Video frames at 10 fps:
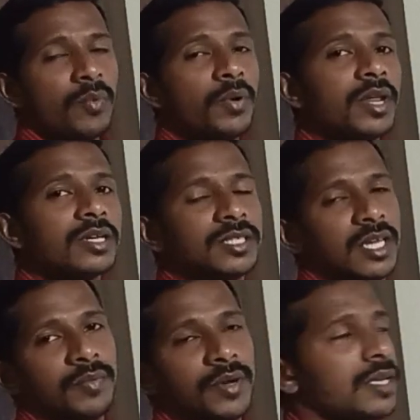owner's
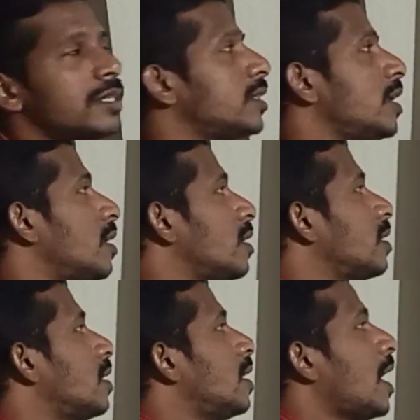equity, share,
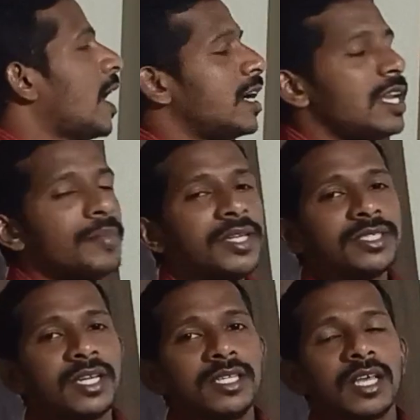and
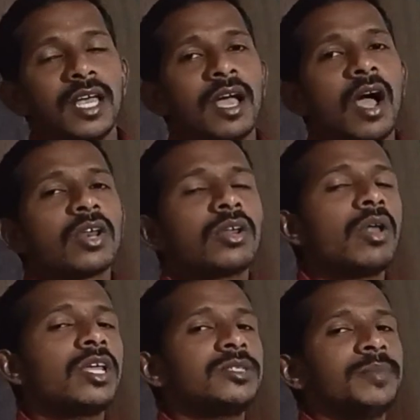debenture is a
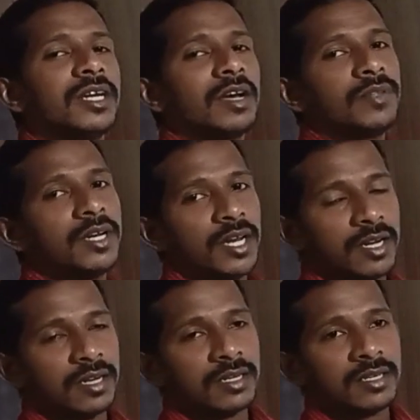acknowledgement of the
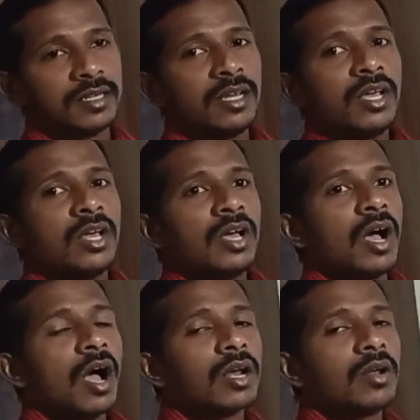debt.
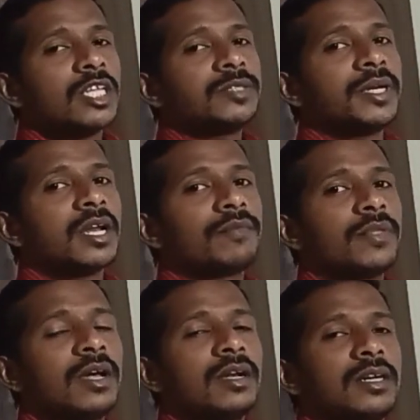Acknowledgement
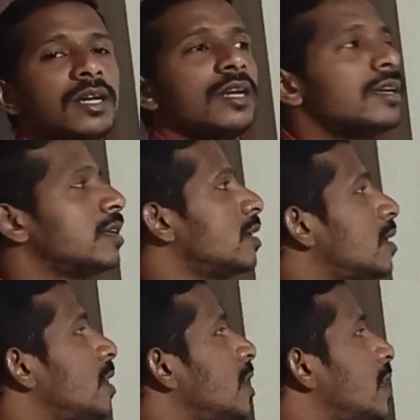of the debt.
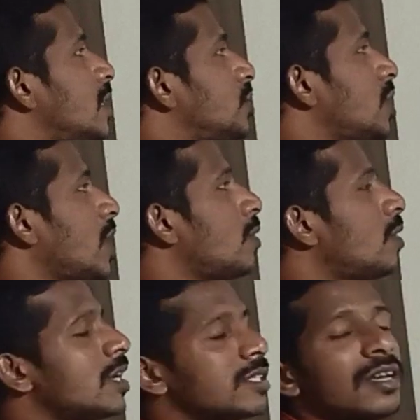
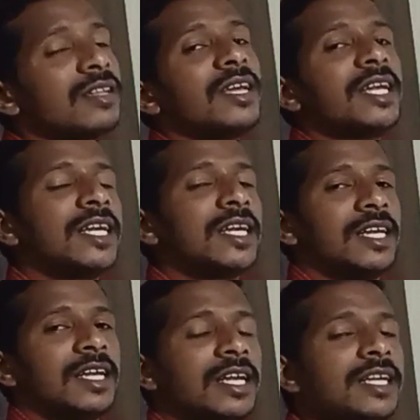Shareholders are the
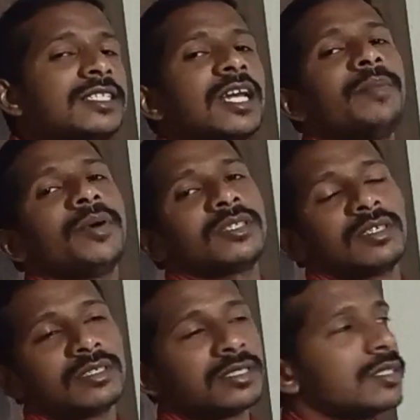inside
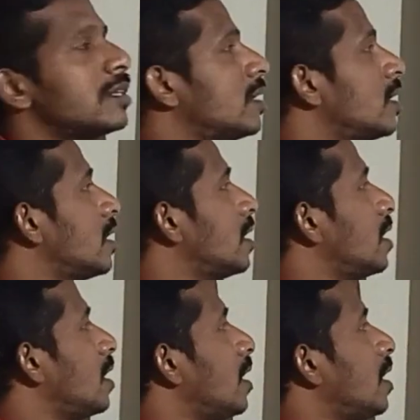persons,
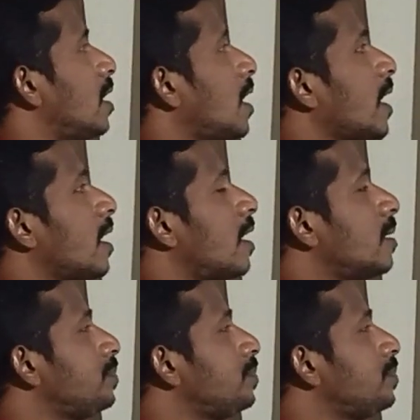like